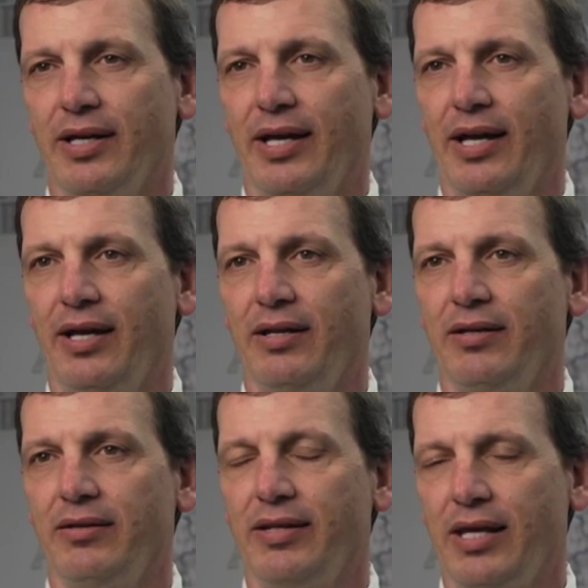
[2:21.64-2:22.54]

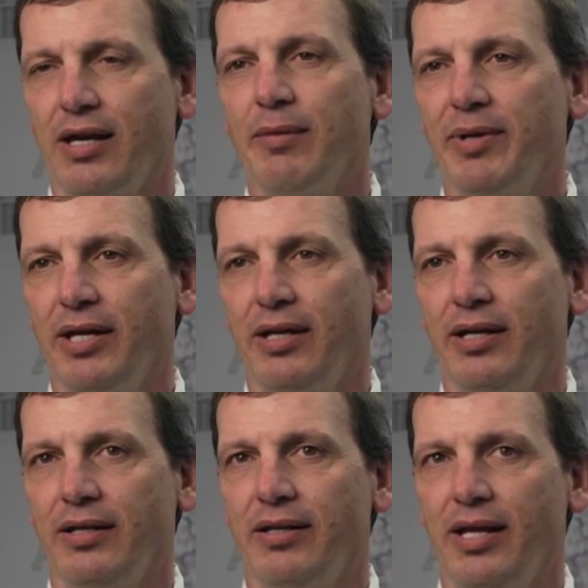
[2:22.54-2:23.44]
And they come in
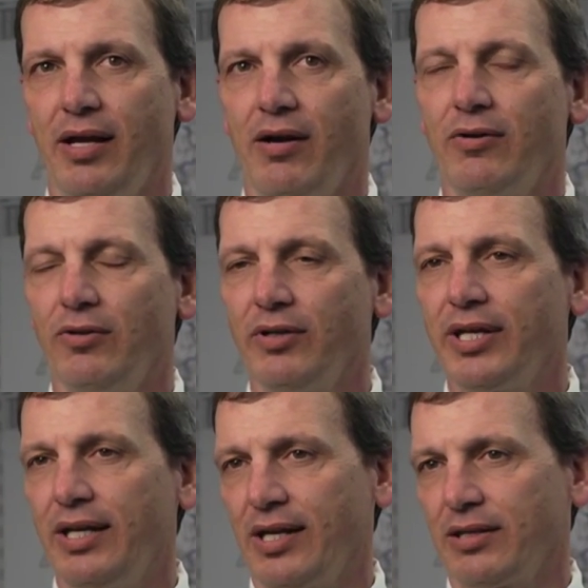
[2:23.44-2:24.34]
and they are
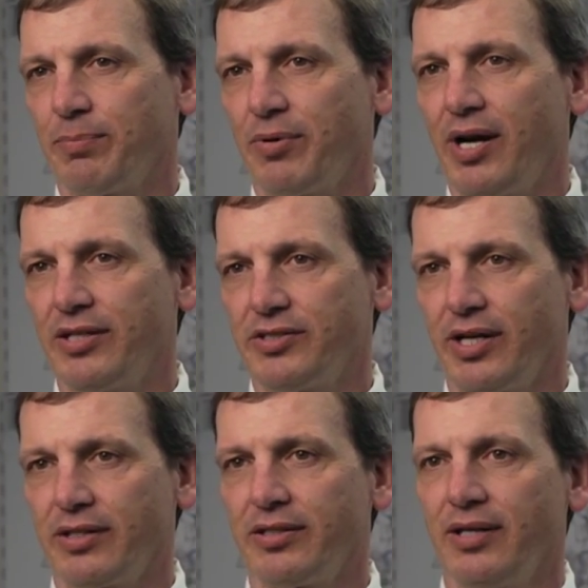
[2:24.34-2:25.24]
looking at the
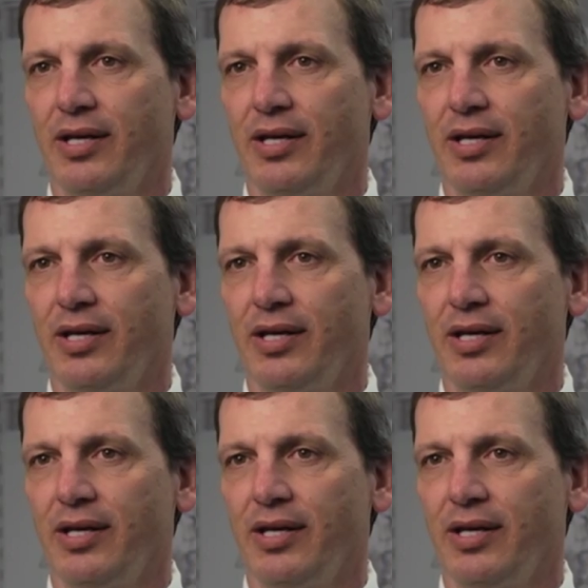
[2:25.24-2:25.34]
project